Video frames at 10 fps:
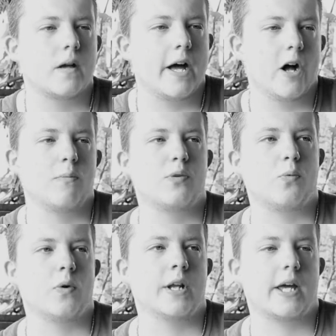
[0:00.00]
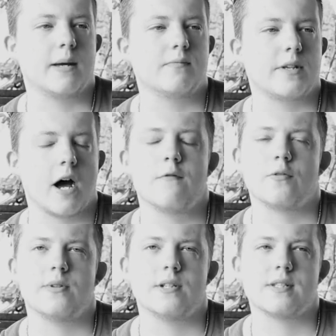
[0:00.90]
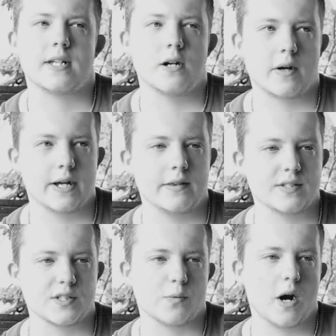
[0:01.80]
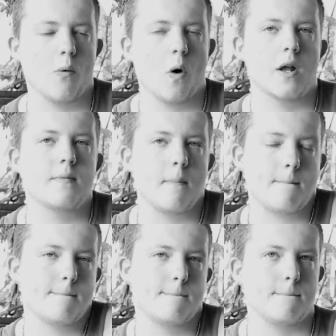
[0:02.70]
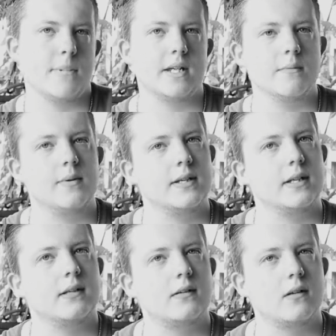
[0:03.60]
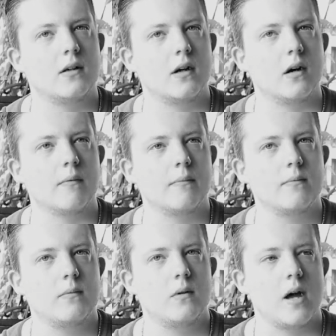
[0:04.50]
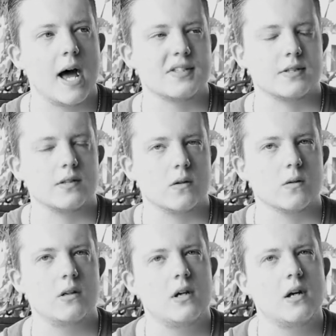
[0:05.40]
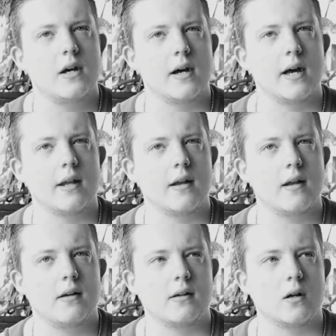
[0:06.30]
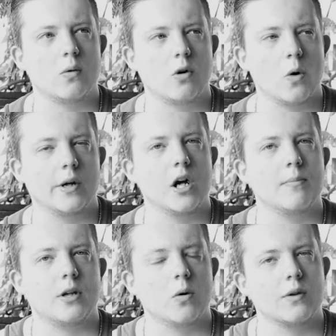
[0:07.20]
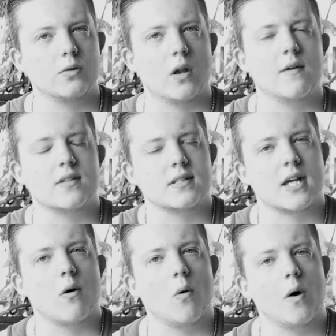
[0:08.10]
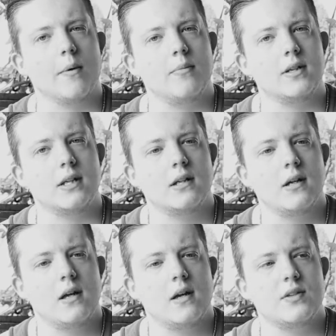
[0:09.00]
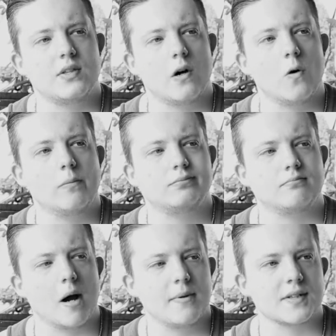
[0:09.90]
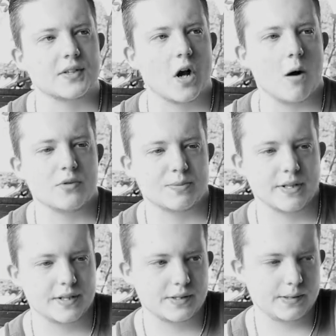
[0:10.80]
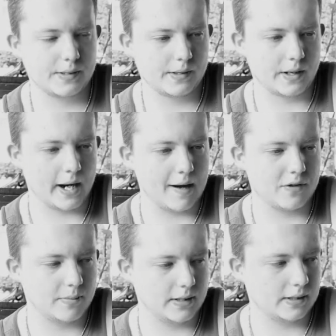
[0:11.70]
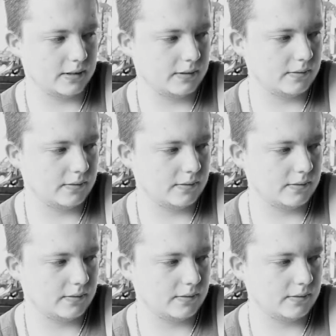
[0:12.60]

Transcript: helped when it came time for me to say, okay, this is what I want me to be as an adult. And growing and going through life, this is how I want to be. So my biggest accomplishment is going to have to be